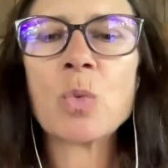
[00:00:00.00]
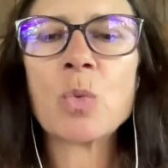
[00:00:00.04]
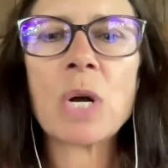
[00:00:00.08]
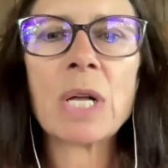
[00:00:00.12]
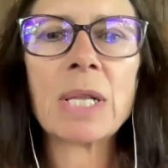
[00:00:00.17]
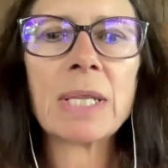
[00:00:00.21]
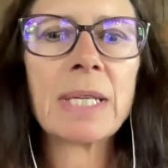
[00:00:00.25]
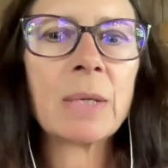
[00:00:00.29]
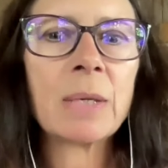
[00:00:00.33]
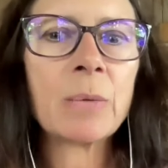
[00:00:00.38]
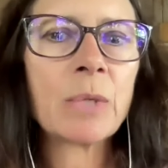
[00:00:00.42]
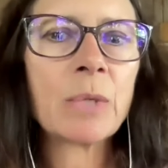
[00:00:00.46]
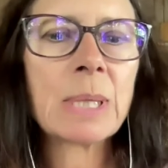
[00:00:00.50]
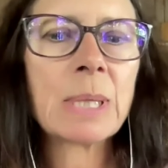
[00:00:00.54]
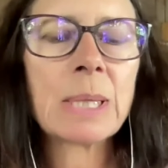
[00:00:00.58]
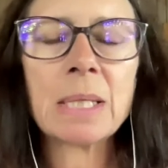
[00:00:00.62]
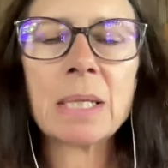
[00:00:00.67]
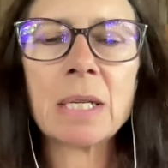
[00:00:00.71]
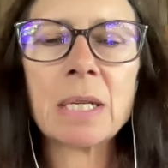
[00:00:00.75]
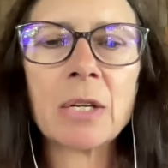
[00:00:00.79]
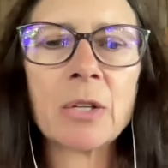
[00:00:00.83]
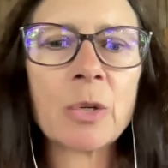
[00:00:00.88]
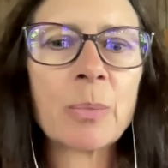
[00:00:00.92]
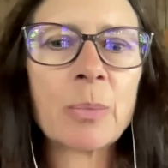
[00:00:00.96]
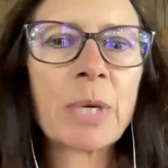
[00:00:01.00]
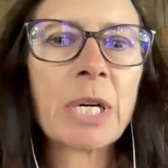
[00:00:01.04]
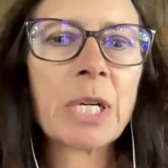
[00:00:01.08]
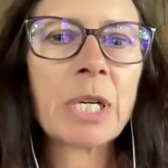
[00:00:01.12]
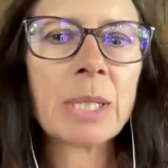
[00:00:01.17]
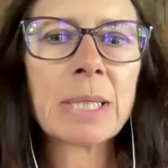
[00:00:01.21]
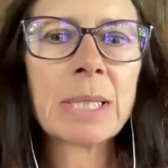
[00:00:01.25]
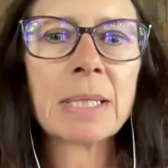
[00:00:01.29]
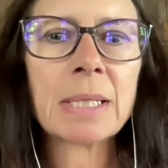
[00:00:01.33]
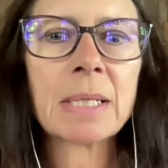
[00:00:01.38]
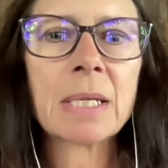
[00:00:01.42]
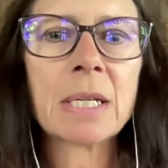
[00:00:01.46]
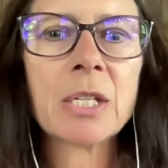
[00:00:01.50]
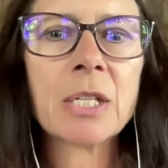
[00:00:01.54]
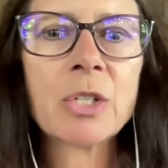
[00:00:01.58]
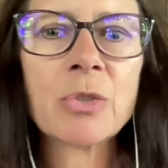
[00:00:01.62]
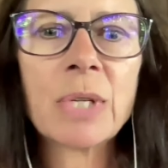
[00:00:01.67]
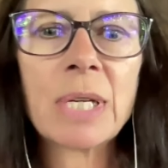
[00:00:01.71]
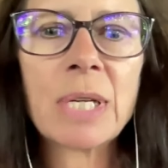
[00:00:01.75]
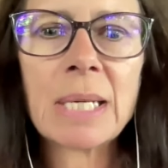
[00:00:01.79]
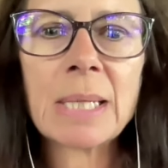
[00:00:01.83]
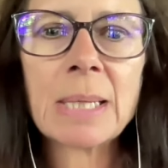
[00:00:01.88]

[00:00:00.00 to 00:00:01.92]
while he was in other parts of the country.